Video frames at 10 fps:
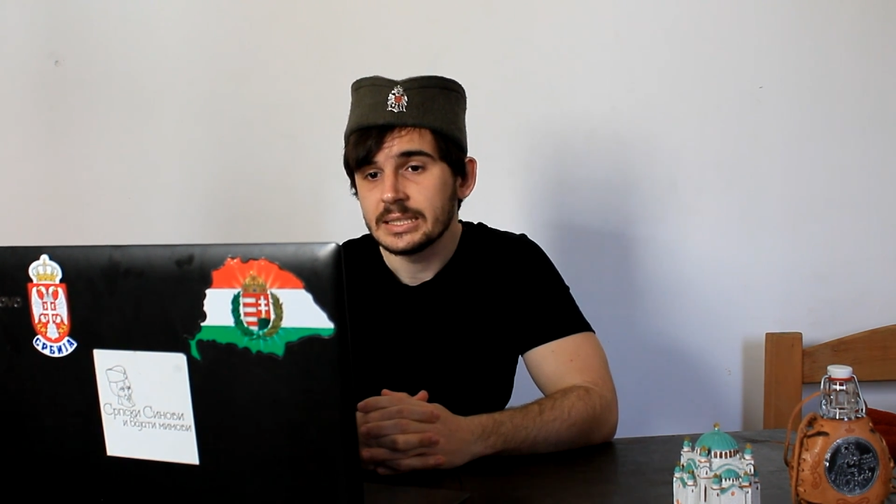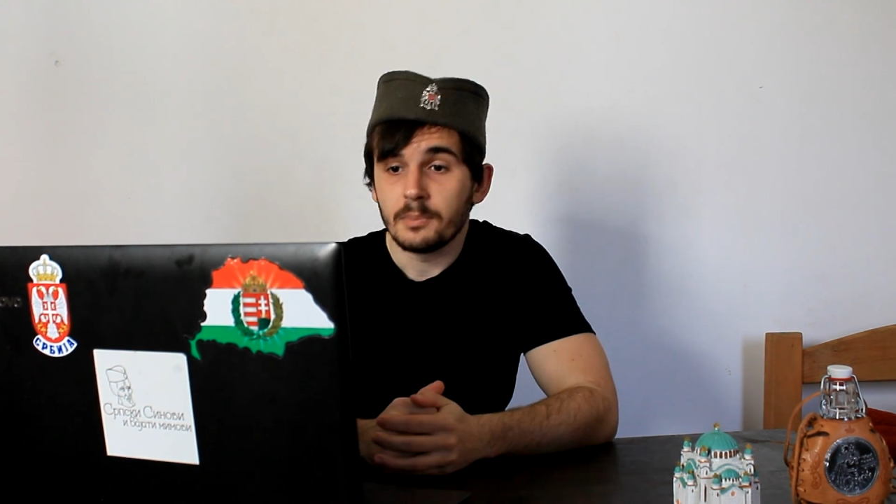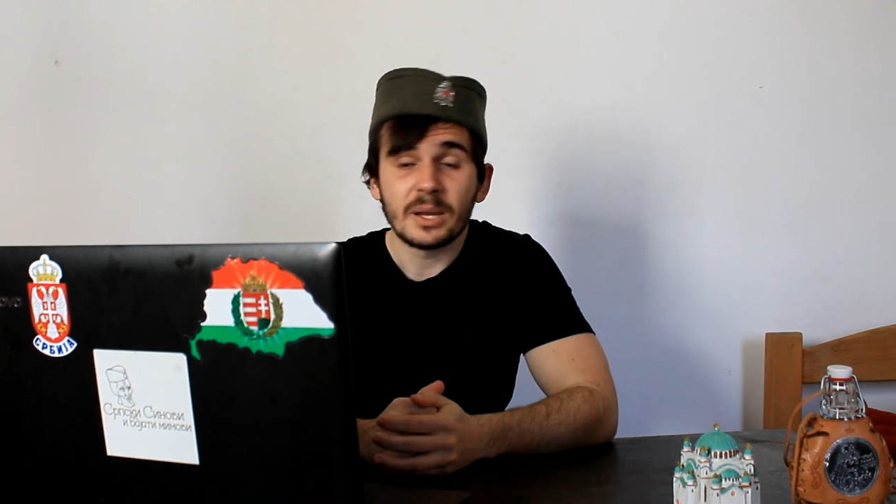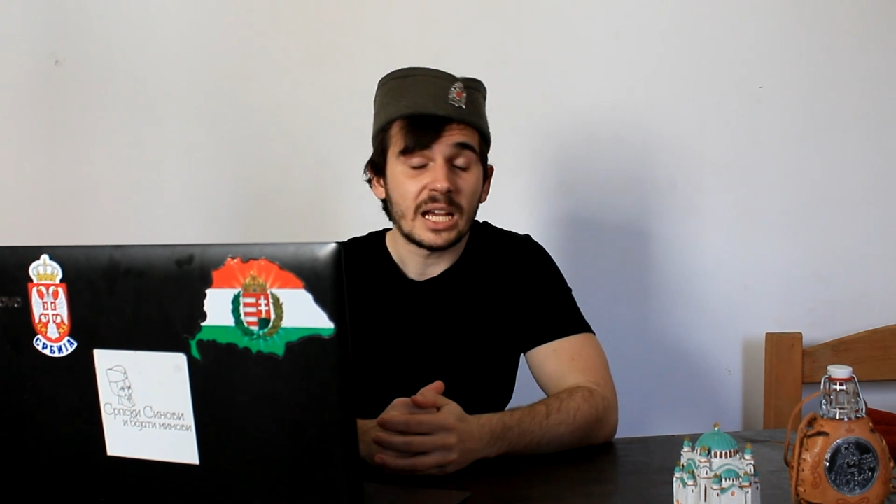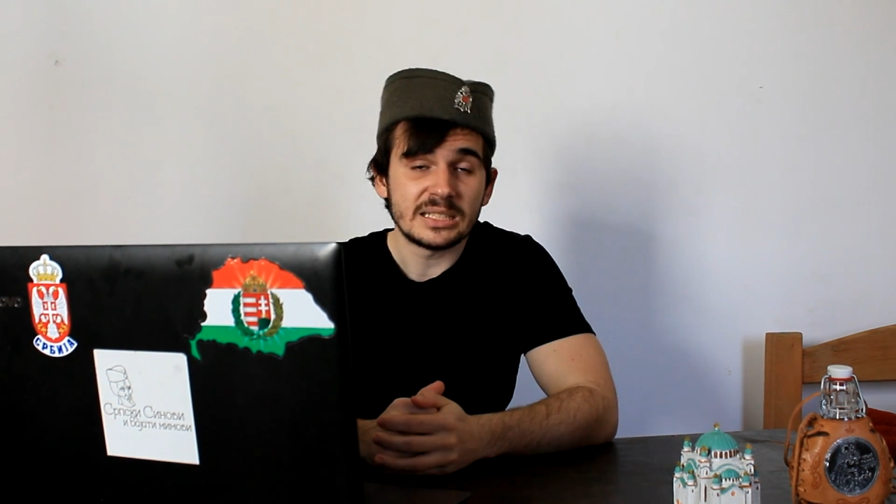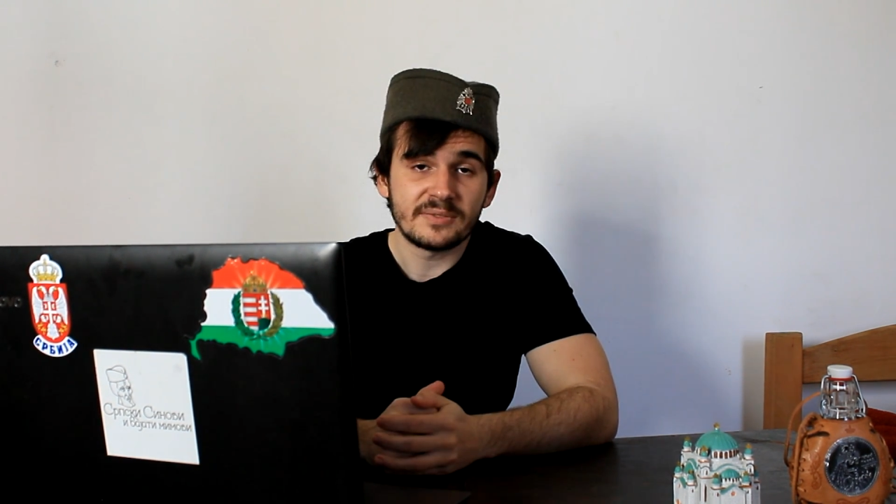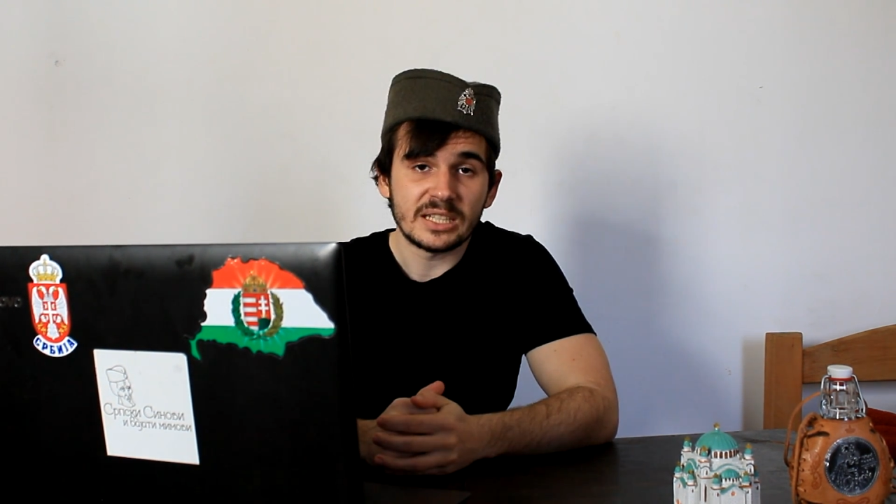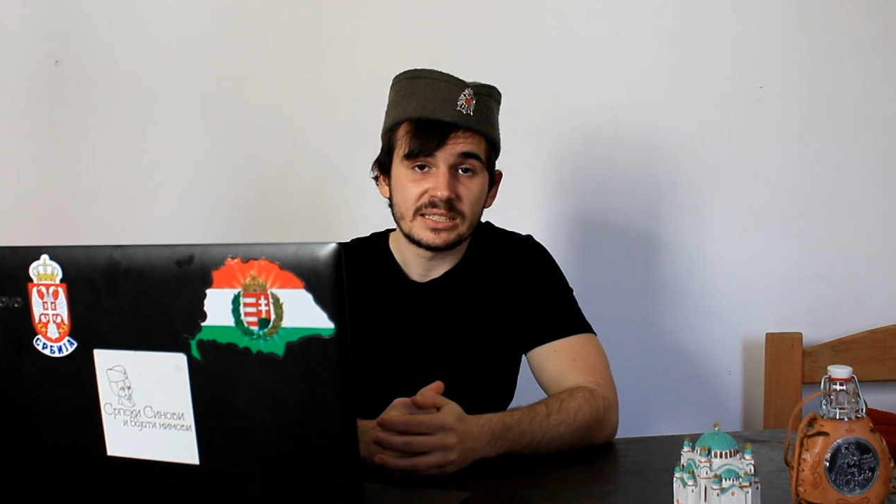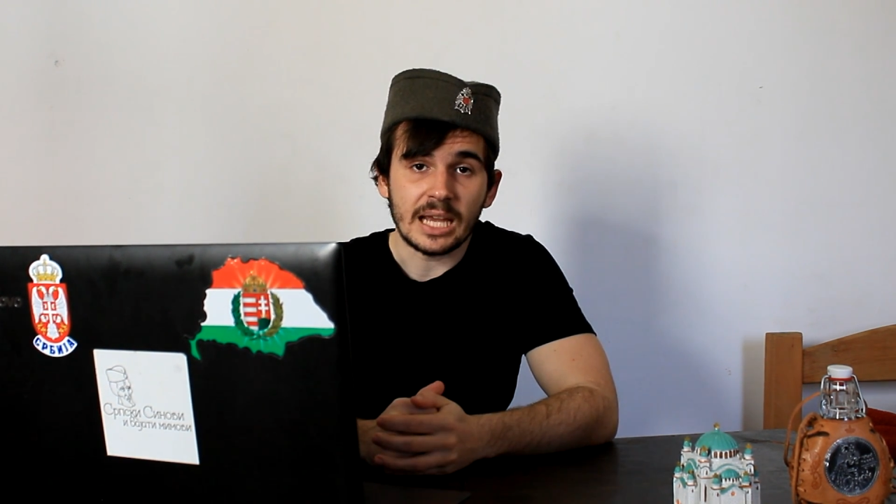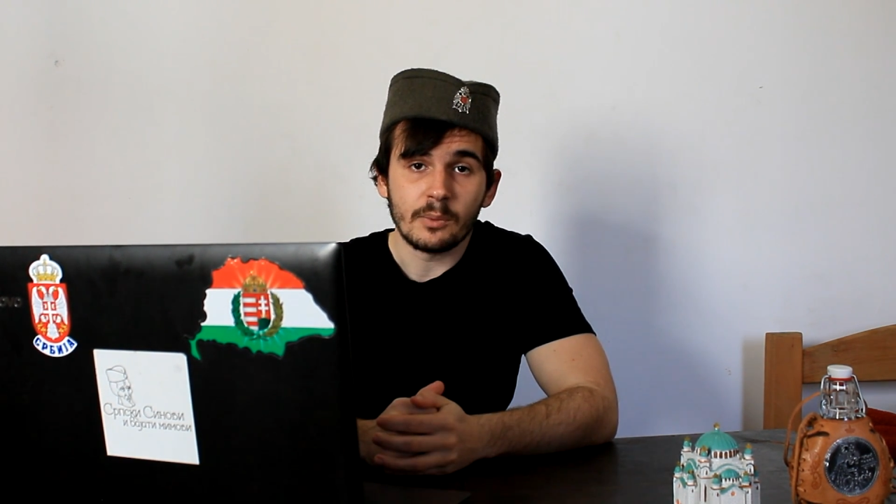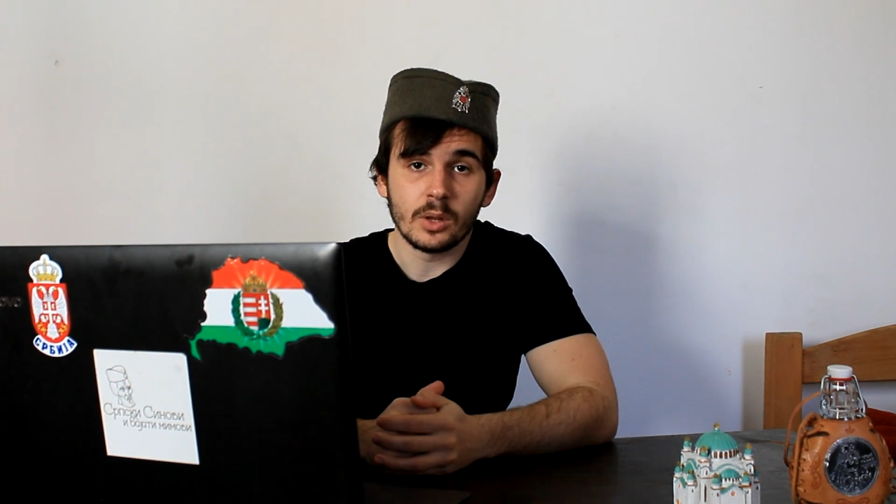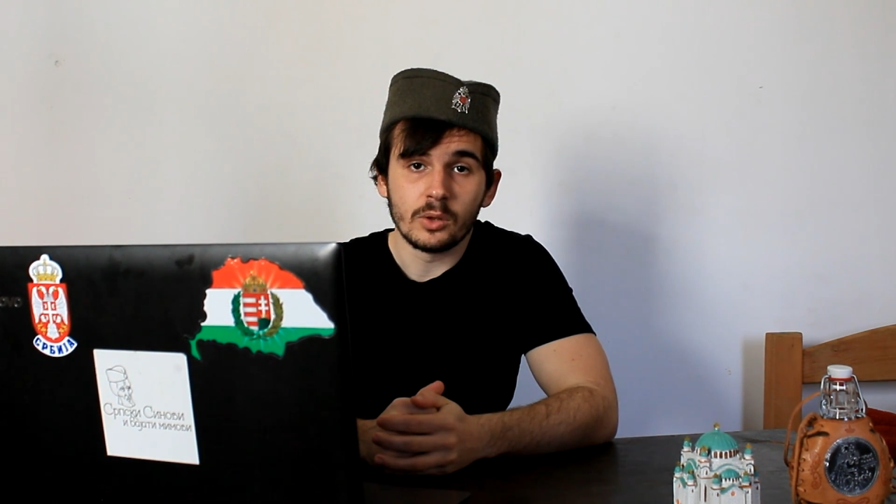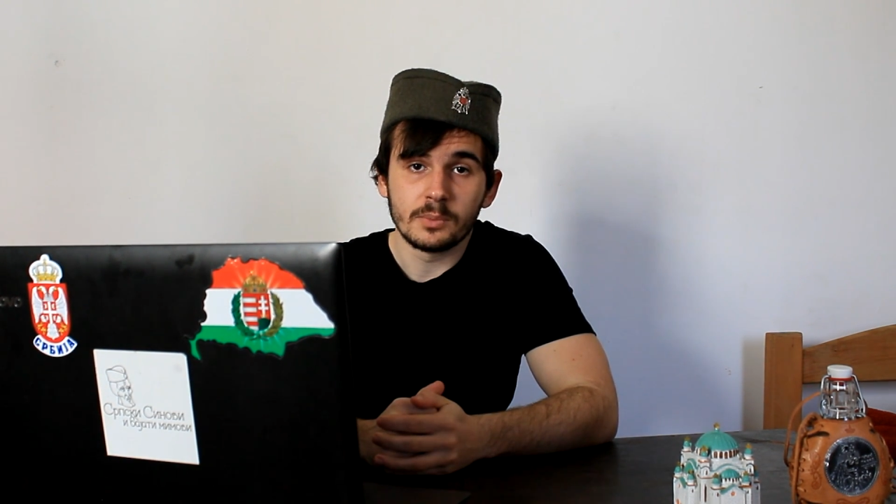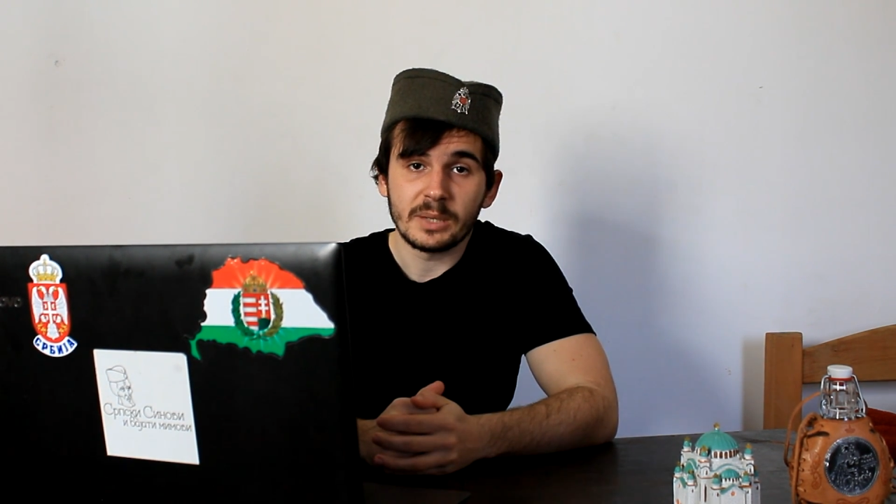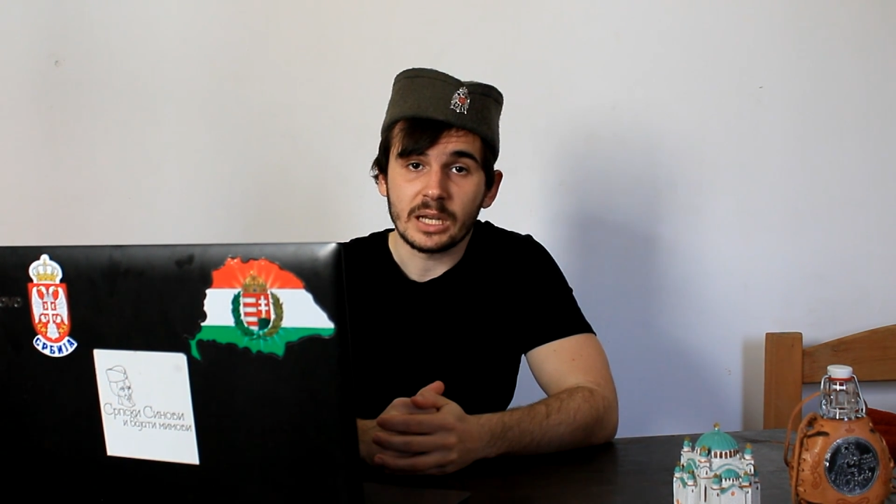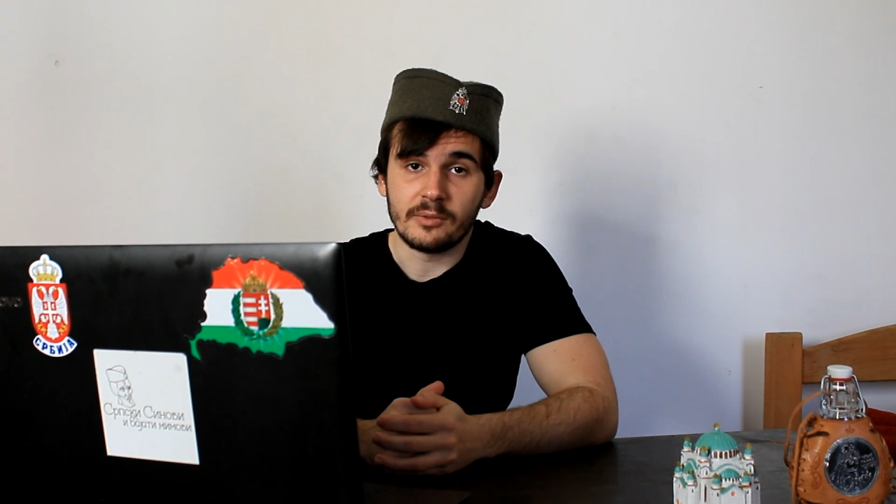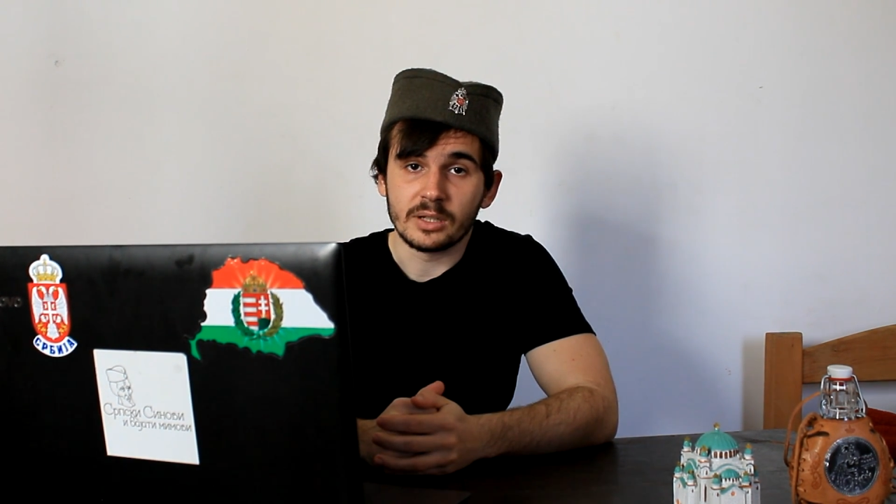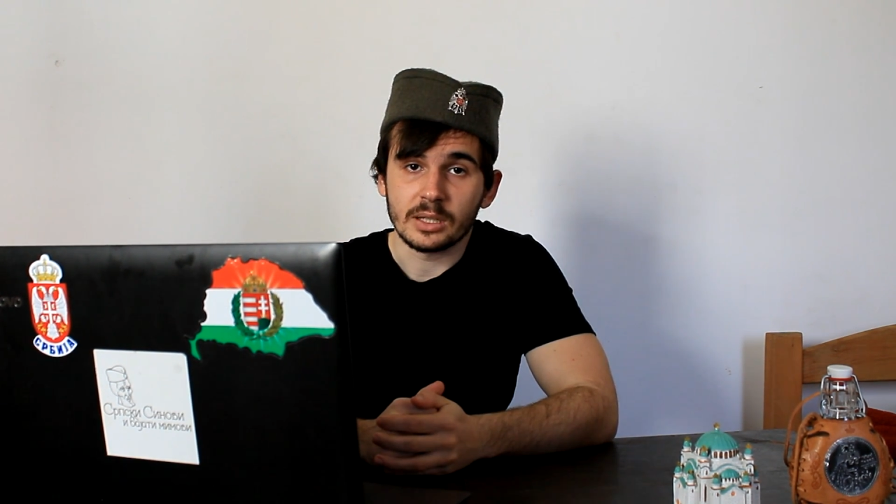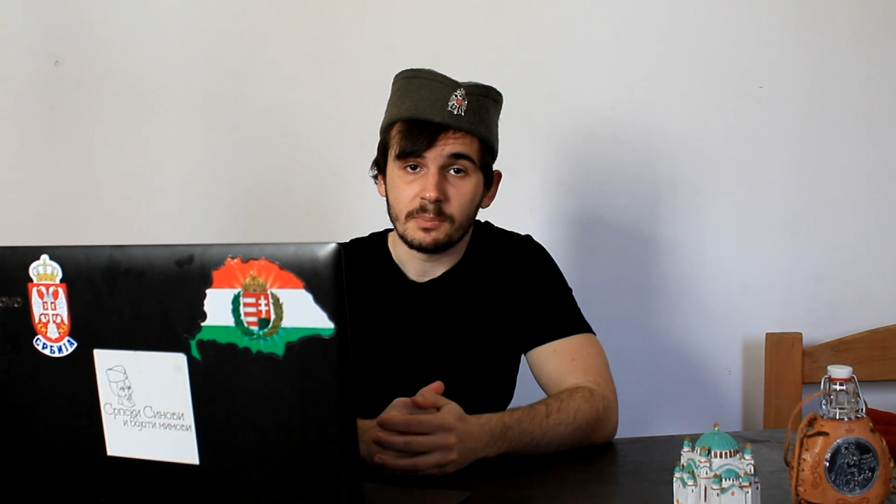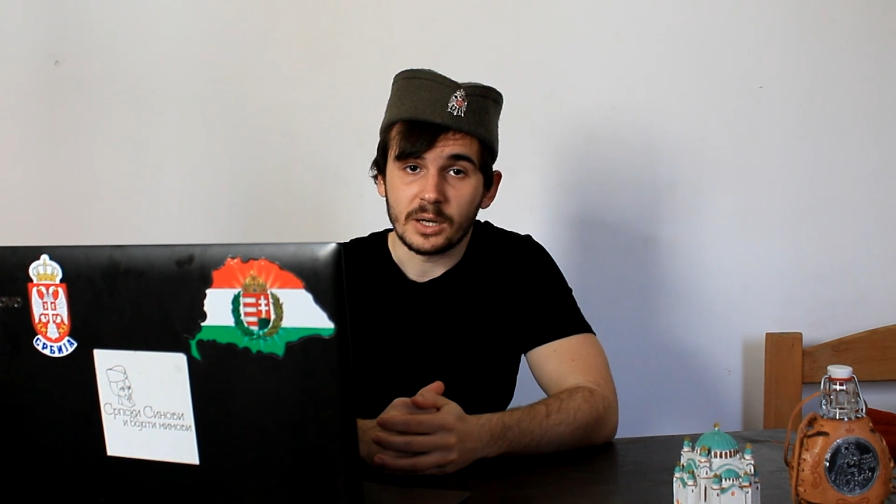Because of this, I will only be covering the